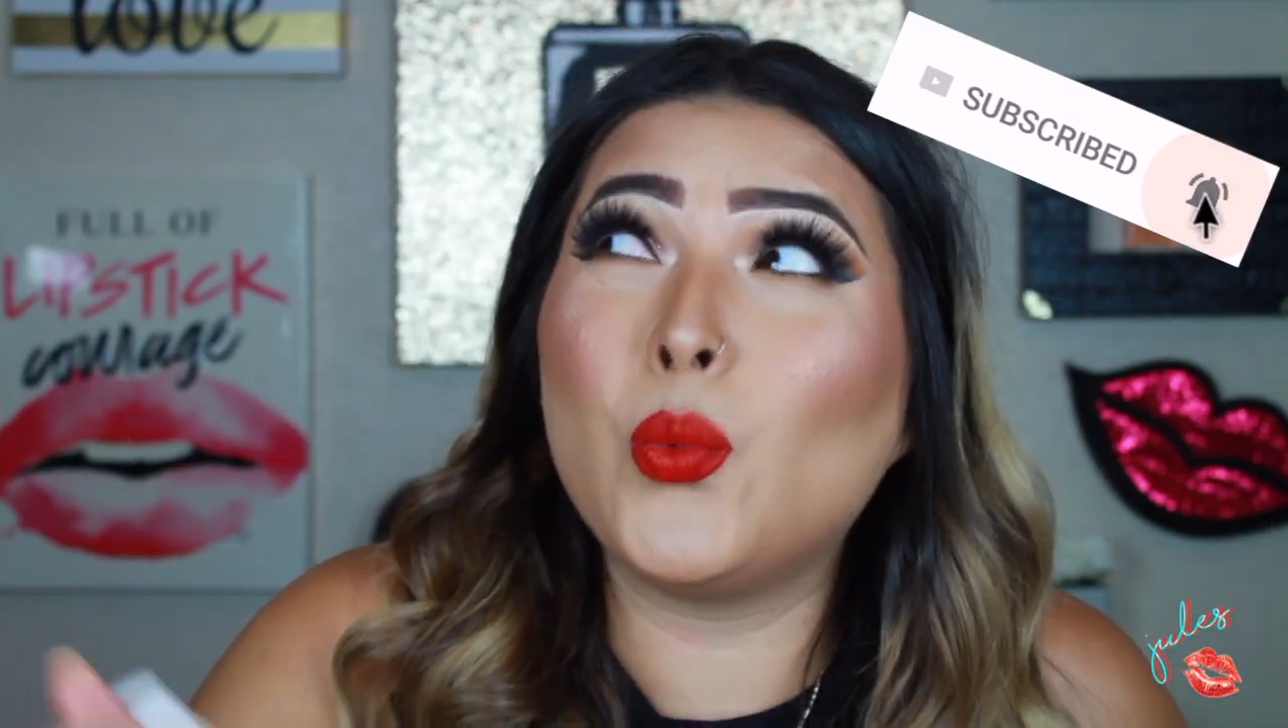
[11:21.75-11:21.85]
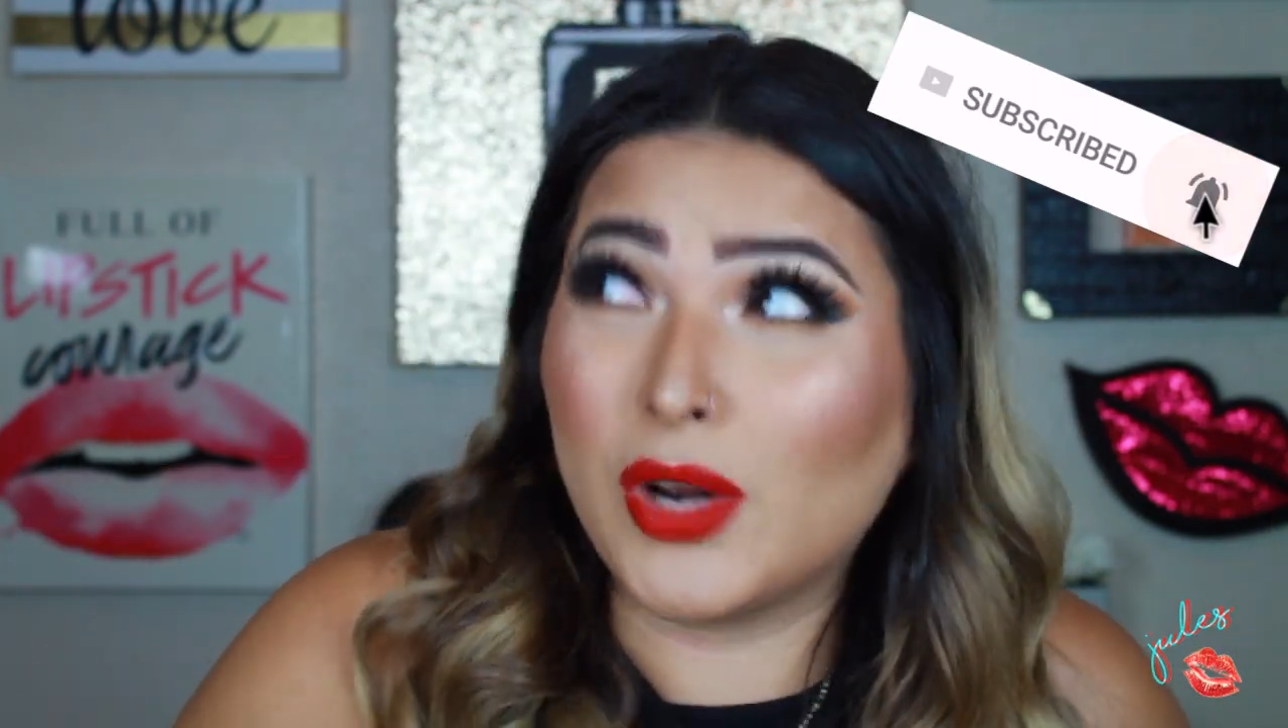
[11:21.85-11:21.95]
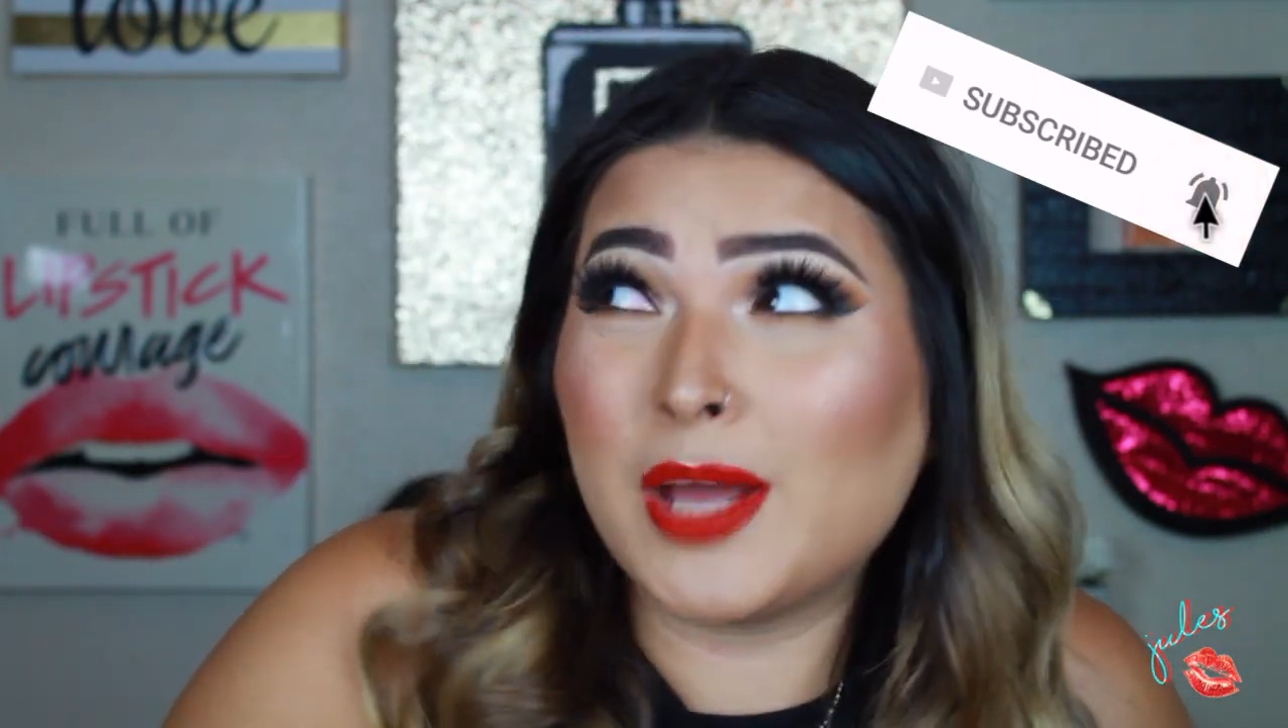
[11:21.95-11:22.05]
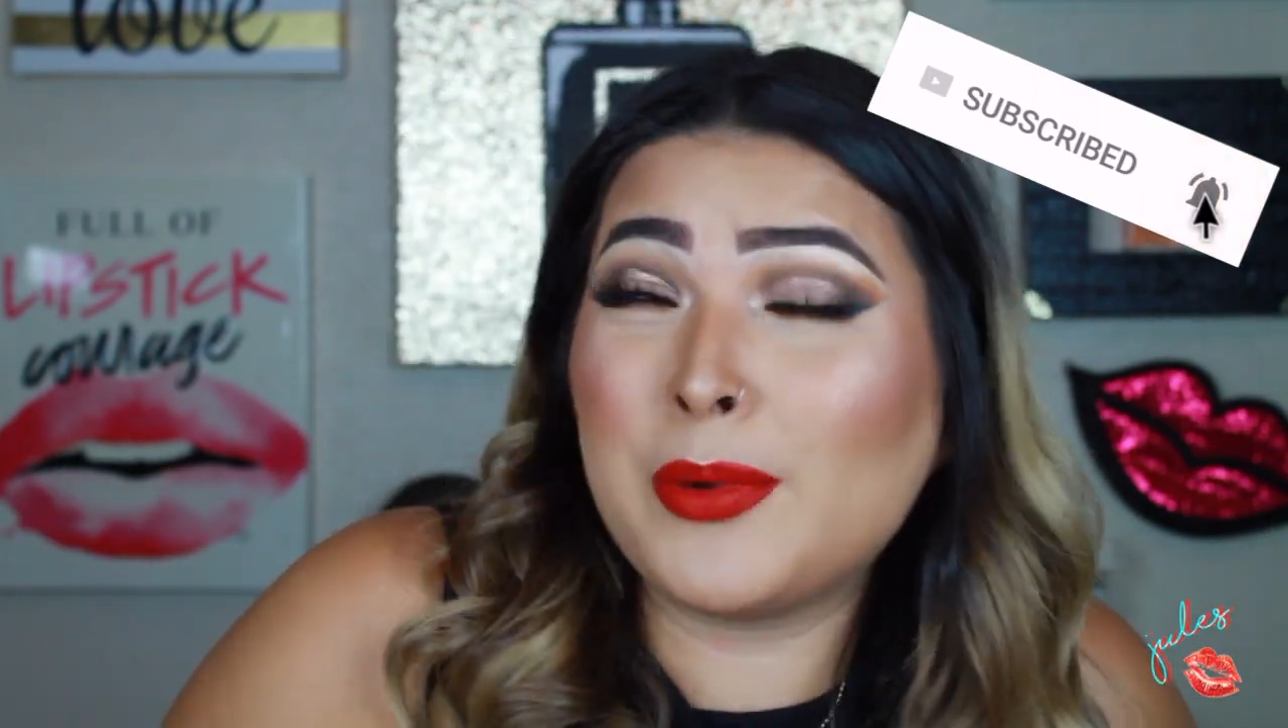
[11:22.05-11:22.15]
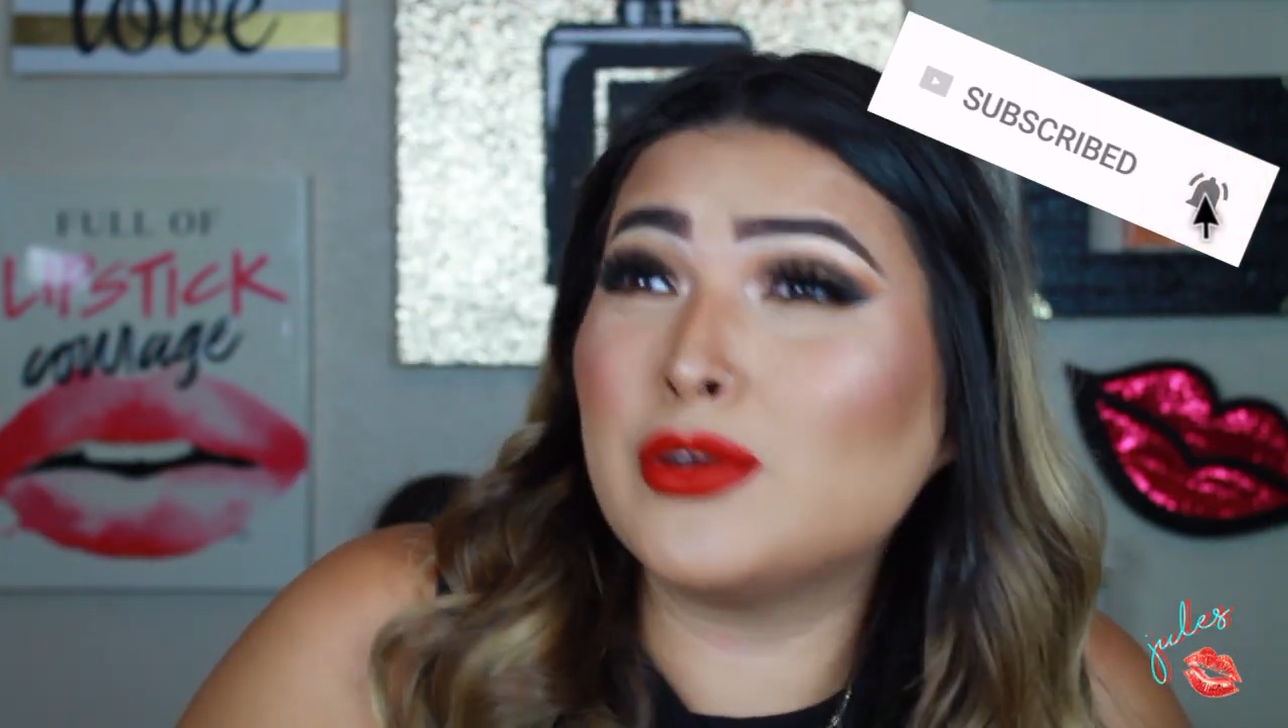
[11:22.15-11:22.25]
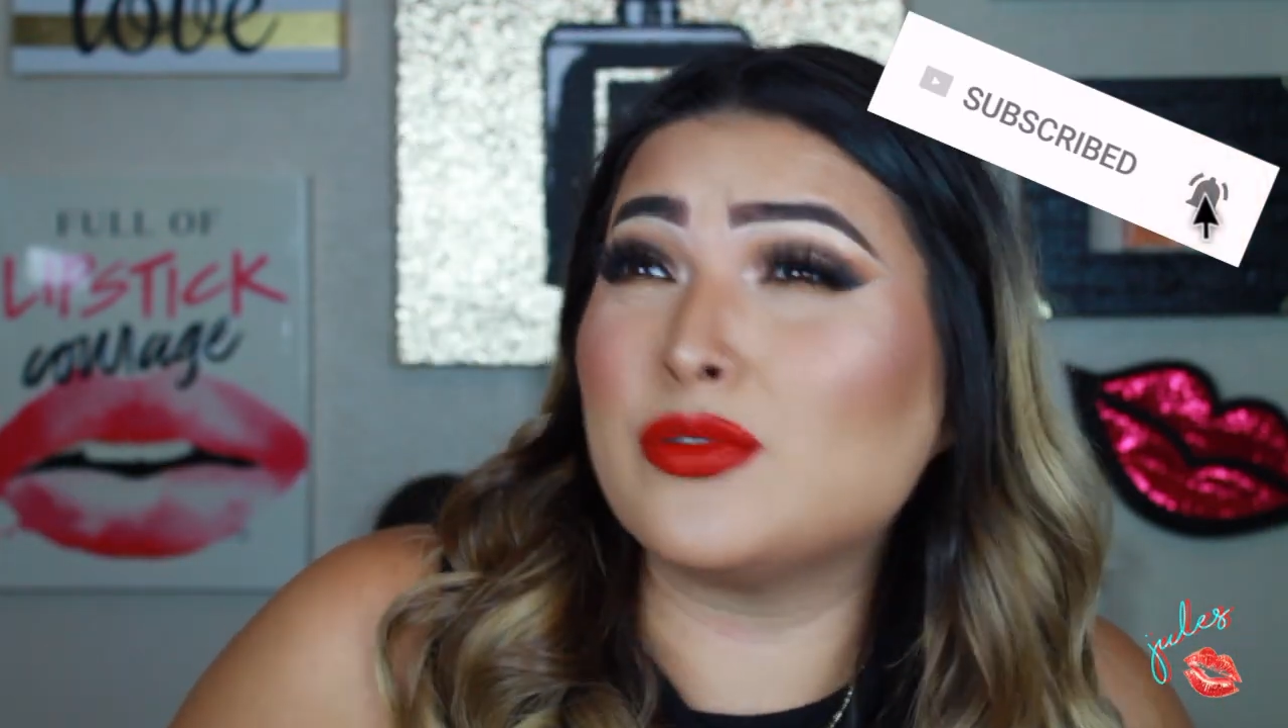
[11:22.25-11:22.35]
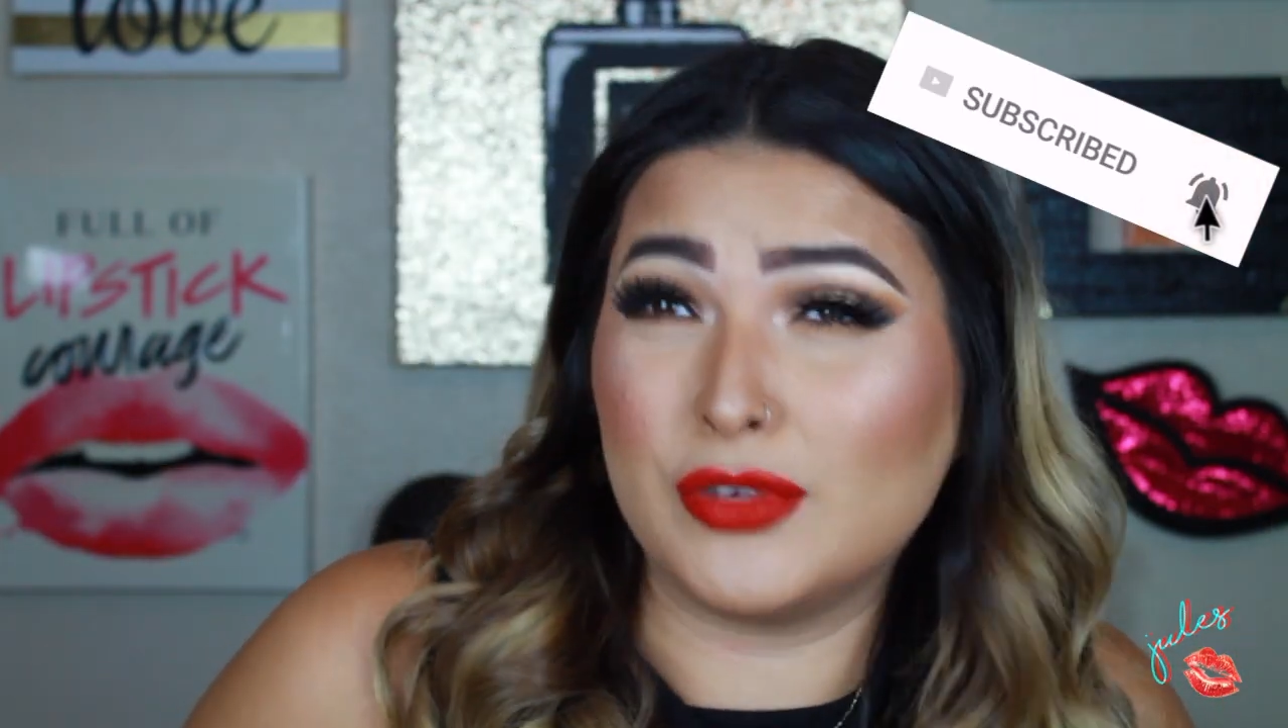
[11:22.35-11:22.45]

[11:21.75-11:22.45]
when I post